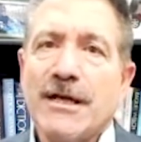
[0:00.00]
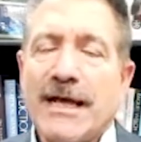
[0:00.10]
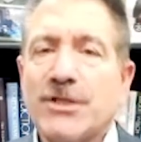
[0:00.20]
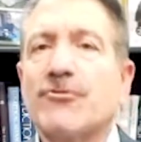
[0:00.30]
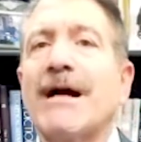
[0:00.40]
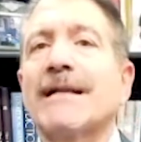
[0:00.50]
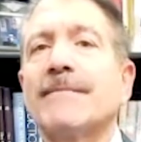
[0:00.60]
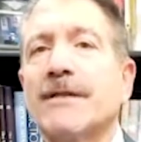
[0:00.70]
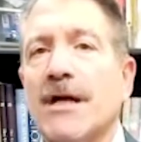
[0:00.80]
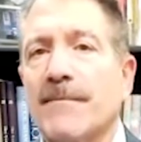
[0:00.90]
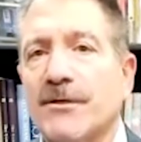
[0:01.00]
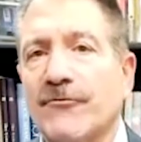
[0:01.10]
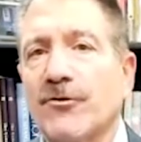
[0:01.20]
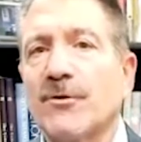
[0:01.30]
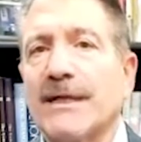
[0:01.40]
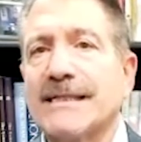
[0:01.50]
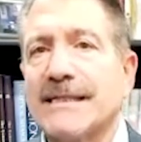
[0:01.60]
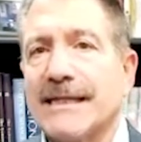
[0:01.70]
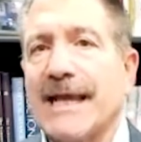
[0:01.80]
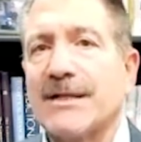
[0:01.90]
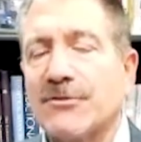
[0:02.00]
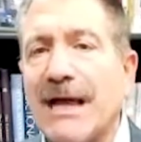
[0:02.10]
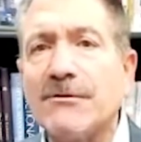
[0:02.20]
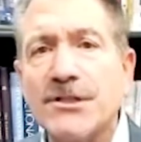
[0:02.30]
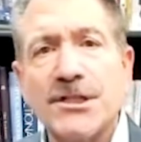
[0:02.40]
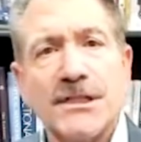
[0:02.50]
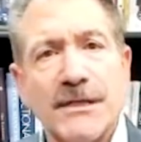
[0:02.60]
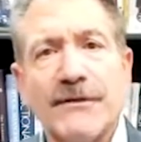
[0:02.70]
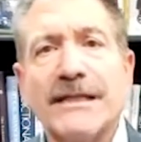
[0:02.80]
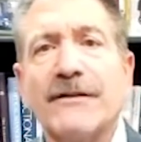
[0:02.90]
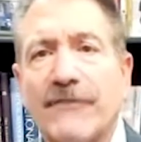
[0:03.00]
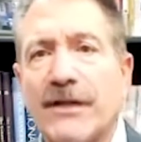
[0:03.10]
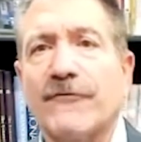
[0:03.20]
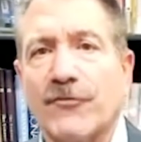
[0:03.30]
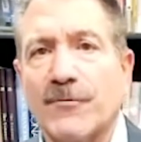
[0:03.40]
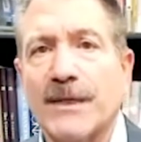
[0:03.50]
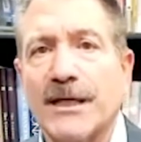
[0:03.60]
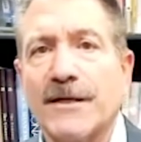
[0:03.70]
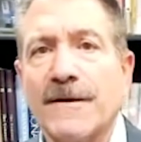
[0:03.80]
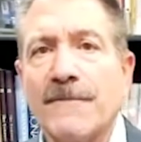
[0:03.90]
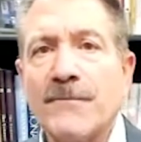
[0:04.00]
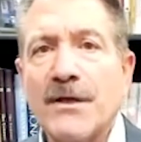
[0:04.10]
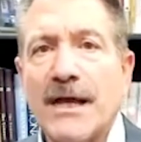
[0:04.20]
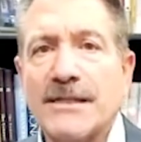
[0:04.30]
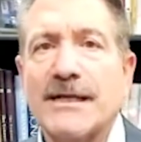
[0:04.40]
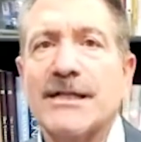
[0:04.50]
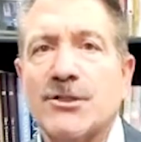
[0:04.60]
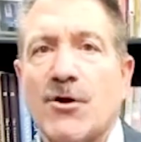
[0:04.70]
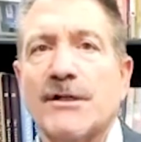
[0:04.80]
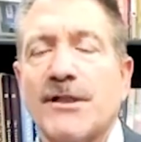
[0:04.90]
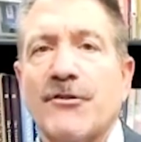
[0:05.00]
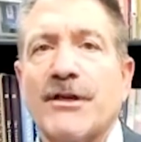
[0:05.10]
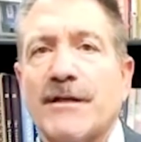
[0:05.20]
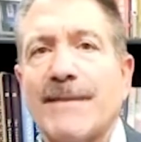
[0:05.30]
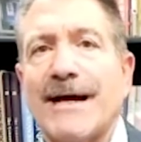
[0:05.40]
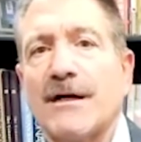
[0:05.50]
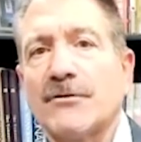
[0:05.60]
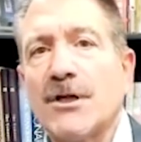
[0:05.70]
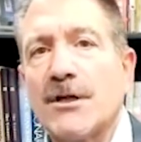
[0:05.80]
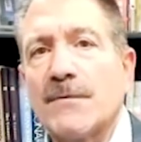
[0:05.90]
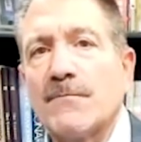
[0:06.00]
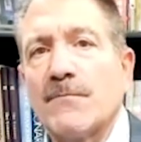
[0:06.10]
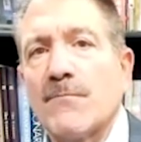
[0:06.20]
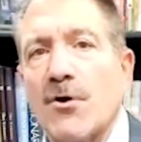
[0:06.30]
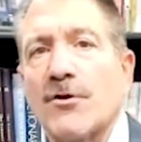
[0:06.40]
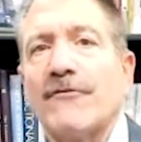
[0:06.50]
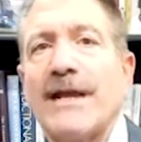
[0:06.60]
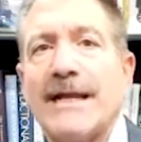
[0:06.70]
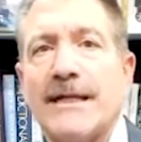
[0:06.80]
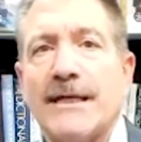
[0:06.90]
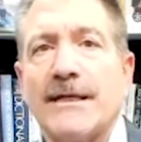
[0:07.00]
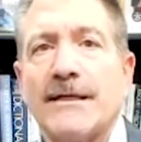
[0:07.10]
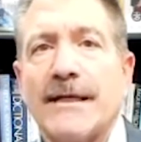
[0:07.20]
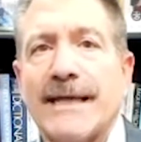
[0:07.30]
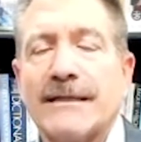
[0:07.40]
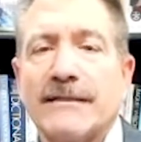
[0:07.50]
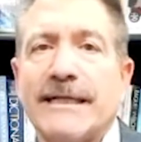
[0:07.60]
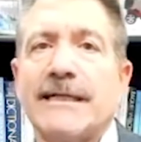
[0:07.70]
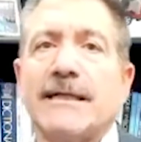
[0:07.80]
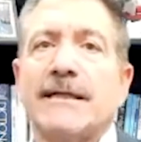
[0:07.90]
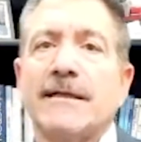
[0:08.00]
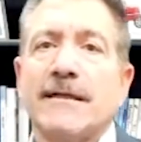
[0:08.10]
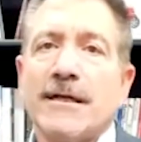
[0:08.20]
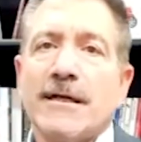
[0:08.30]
and try to become as fluent as I can. So that was a significant event for me as I started to think about motivating and leading